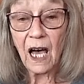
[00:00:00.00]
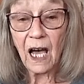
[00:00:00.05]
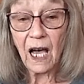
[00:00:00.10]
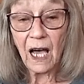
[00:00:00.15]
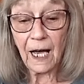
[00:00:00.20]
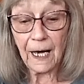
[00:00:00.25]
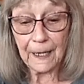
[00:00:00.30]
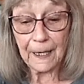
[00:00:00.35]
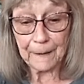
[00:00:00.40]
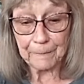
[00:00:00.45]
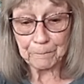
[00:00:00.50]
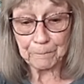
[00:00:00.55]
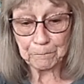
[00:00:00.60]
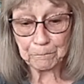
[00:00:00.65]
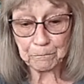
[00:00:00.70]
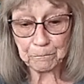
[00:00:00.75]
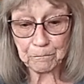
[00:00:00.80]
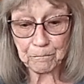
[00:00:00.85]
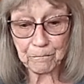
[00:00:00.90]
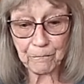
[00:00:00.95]
uh,
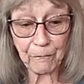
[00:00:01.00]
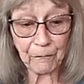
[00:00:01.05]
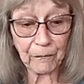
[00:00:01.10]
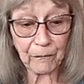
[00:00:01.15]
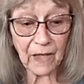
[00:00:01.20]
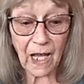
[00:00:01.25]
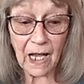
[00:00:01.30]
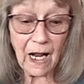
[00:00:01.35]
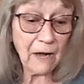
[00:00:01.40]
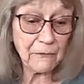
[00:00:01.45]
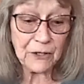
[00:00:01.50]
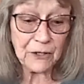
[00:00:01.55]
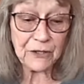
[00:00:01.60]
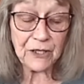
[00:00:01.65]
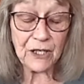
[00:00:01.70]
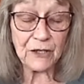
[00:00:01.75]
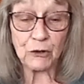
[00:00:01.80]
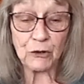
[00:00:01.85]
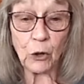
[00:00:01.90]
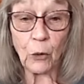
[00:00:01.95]
I was
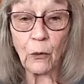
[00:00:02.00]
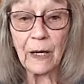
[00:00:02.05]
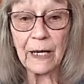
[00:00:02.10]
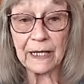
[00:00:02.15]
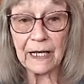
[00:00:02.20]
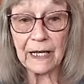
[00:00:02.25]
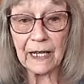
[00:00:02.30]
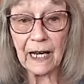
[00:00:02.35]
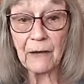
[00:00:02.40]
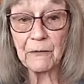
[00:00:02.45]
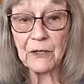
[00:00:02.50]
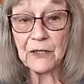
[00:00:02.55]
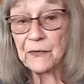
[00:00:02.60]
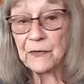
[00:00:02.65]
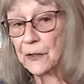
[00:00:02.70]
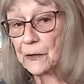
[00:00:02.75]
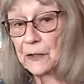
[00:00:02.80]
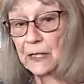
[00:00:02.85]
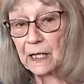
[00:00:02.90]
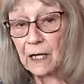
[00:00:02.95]
enjoying it. I was
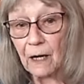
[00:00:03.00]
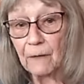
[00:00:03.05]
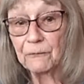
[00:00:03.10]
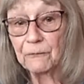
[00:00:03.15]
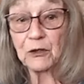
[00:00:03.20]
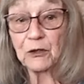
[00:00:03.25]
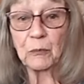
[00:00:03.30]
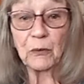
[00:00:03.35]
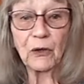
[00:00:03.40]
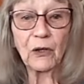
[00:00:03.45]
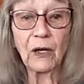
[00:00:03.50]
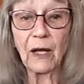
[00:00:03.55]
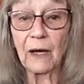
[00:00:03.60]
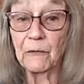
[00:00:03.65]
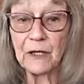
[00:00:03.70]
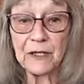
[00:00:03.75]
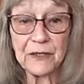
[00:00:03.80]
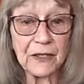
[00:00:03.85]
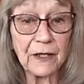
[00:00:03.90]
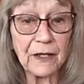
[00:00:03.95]
very comfortable. I
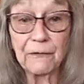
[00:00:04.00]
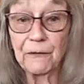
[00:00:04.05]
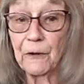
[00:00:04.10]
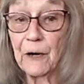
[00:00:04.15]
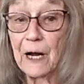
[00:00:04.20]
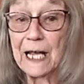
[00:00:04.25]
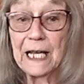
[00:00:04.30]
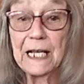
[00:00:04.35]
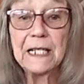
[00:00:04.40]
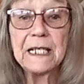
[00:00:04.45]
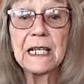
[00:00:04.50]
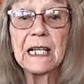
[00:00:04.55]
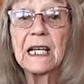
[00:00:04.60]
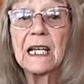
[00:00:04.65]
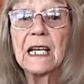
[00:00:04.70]
wasn't afraid.